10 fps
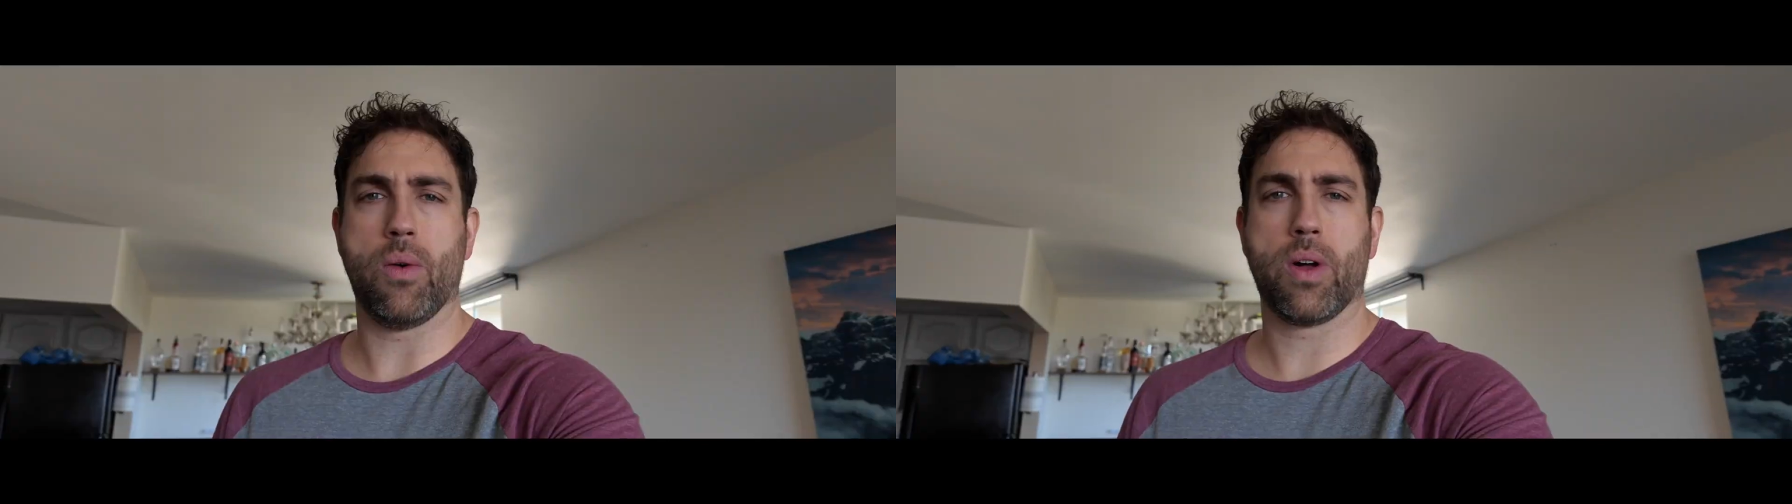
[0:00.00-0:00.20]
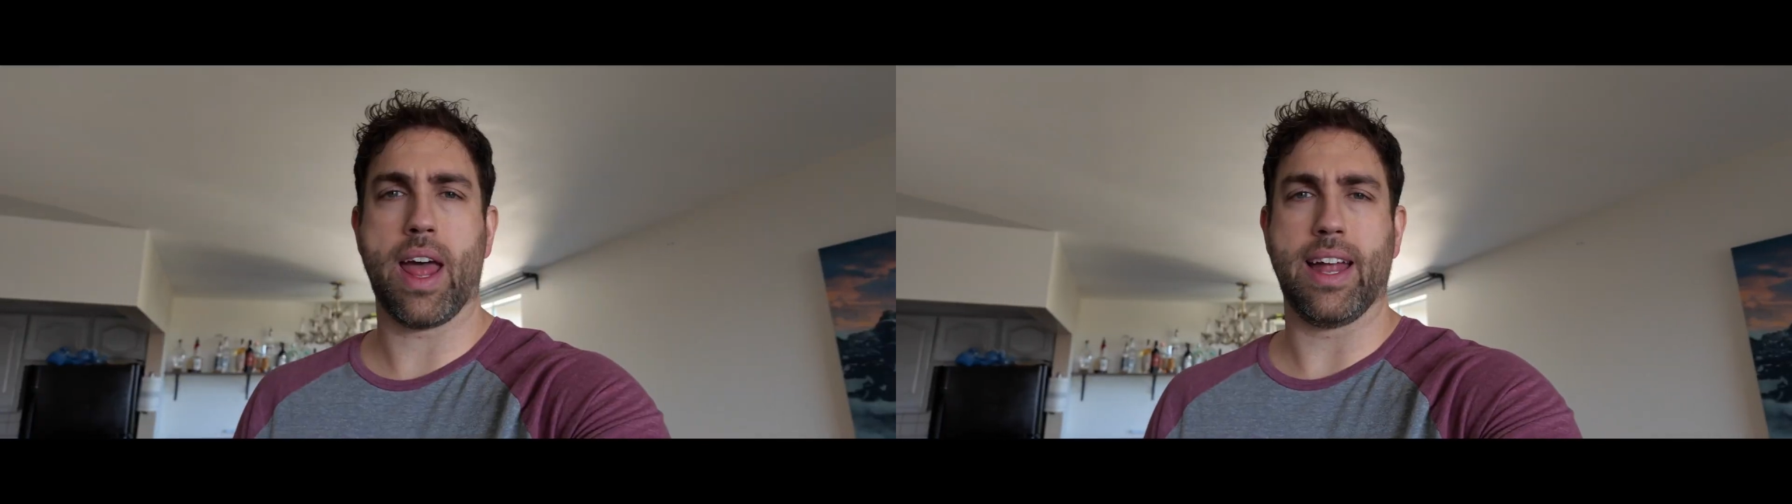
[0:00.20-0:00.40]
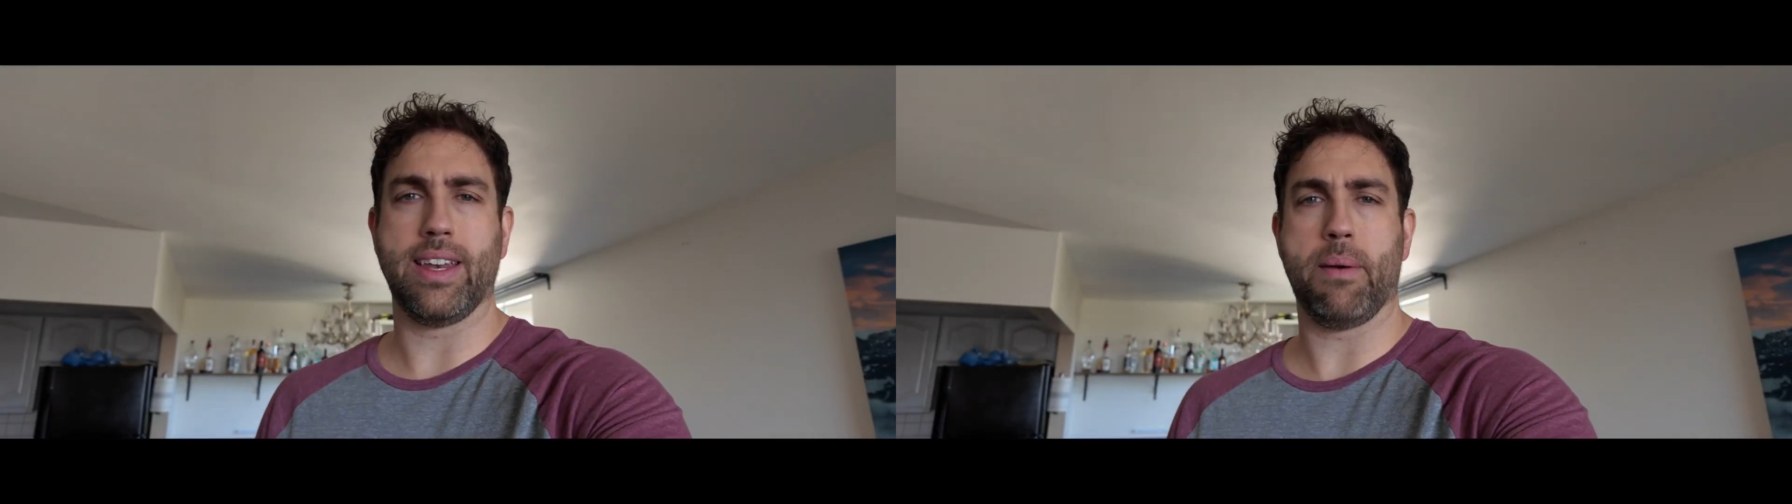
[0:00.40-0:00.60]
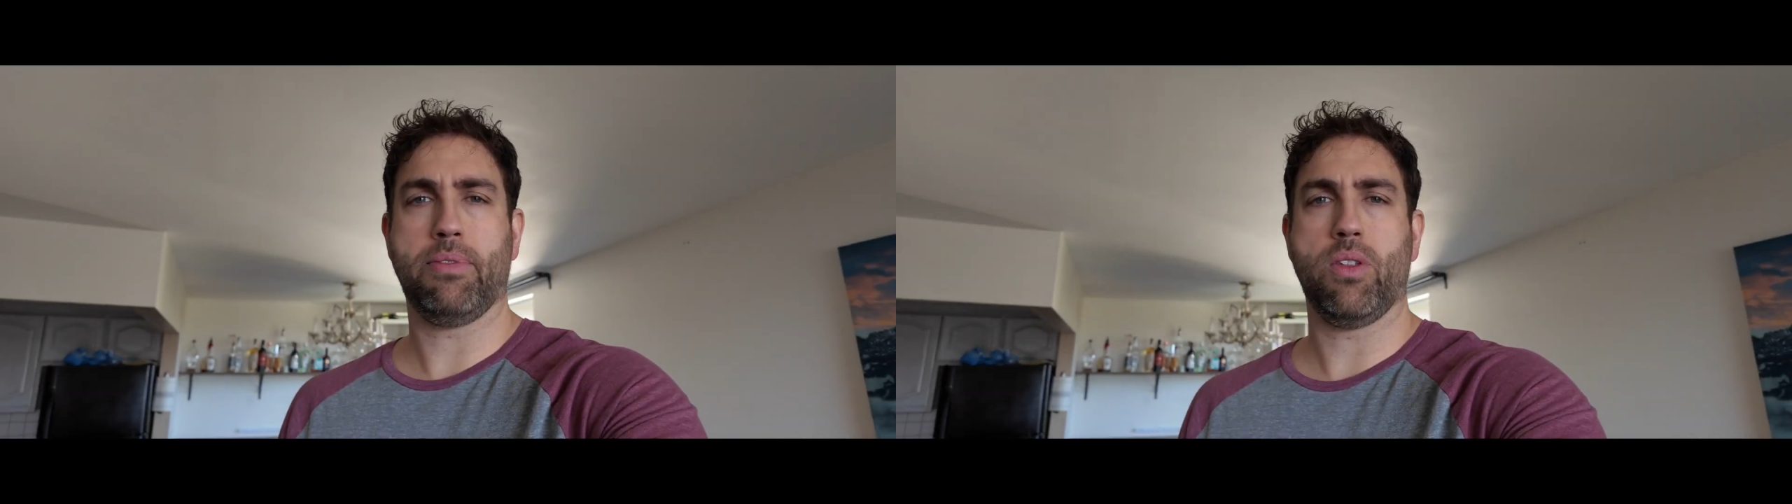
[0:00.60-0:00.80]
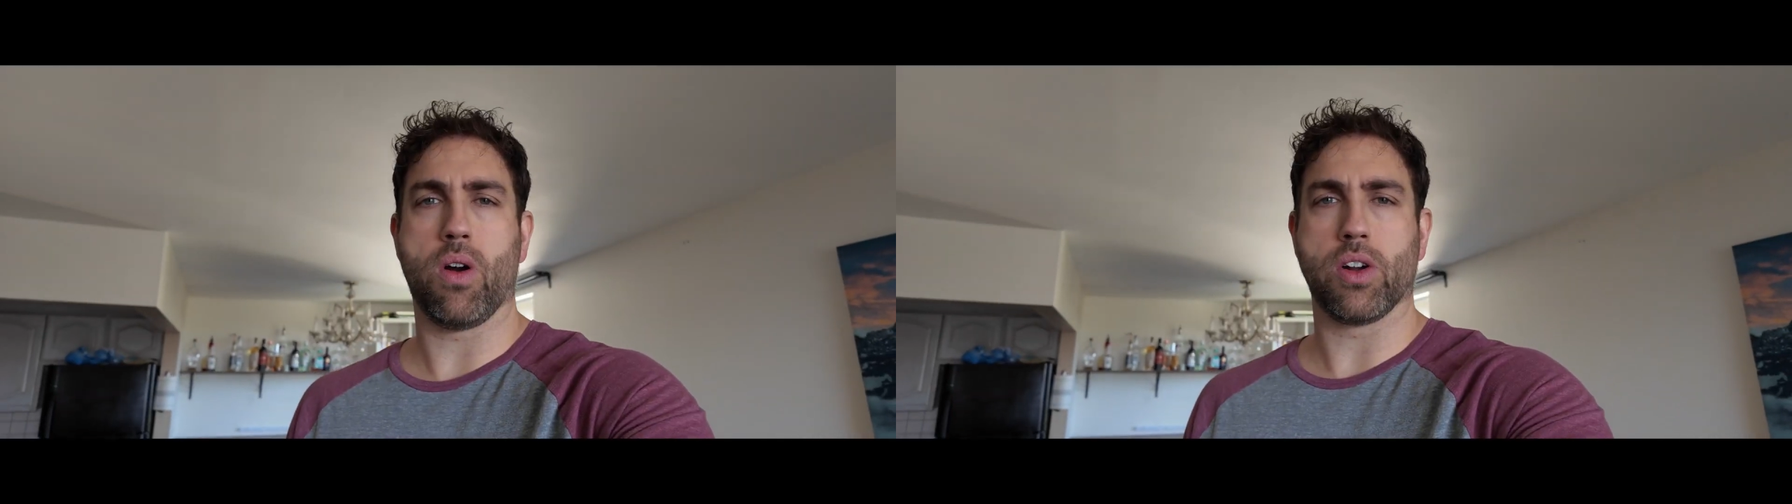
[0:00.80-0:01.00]
I want to add
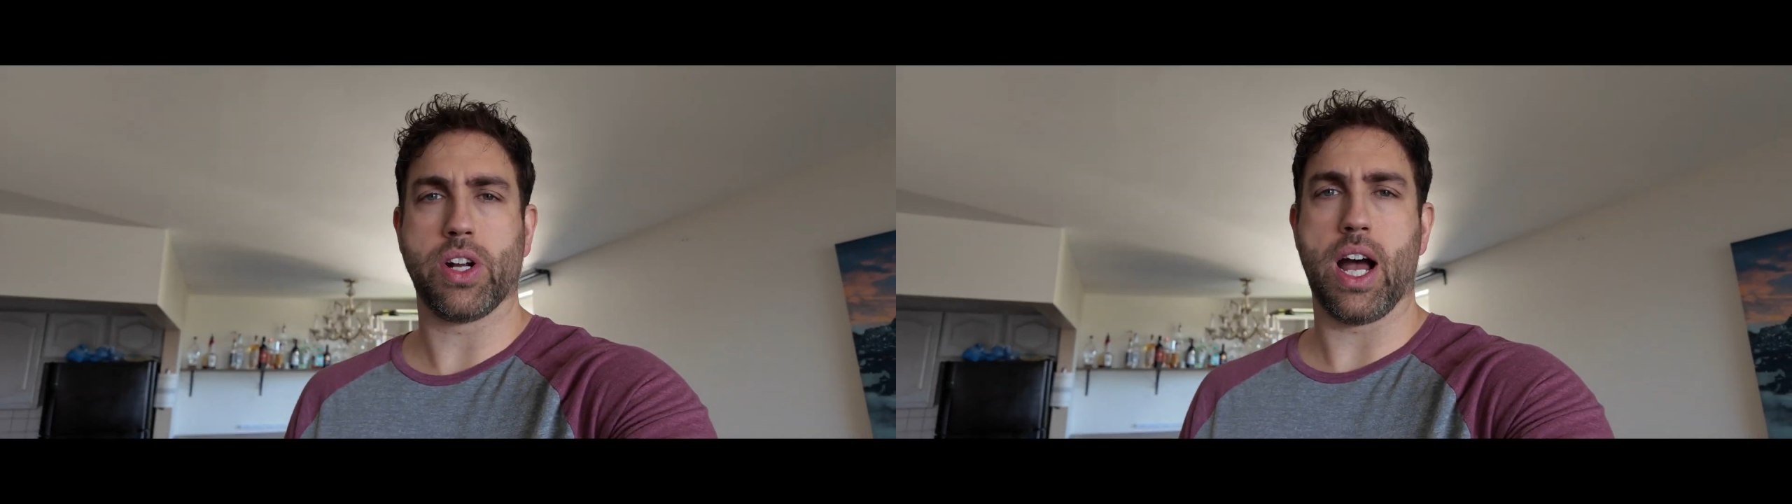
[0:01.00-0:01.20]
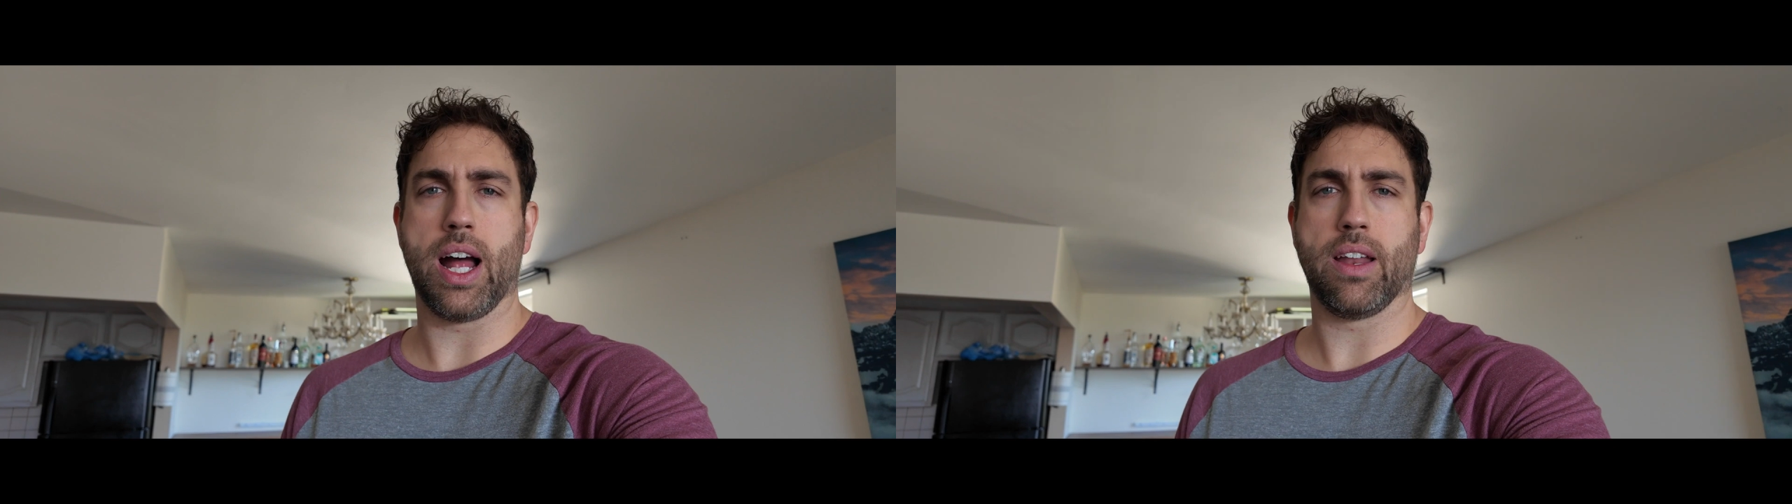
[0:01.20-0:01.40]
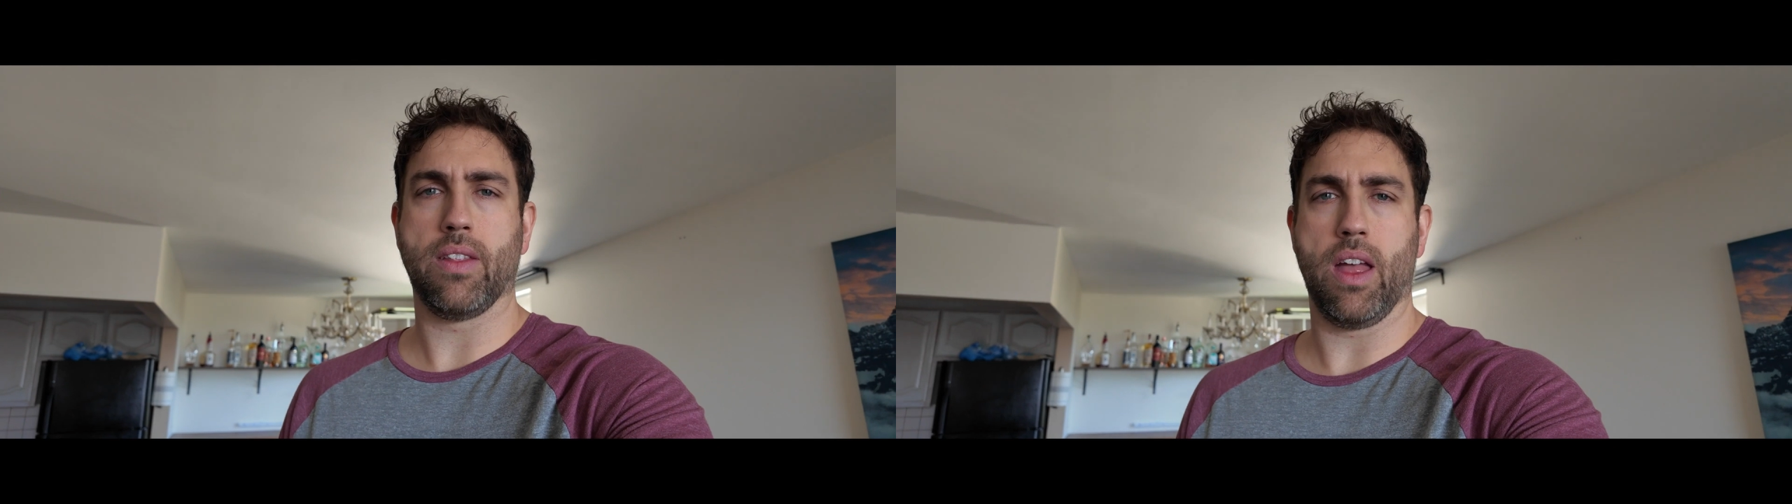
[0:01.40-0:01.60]
depth to our shot.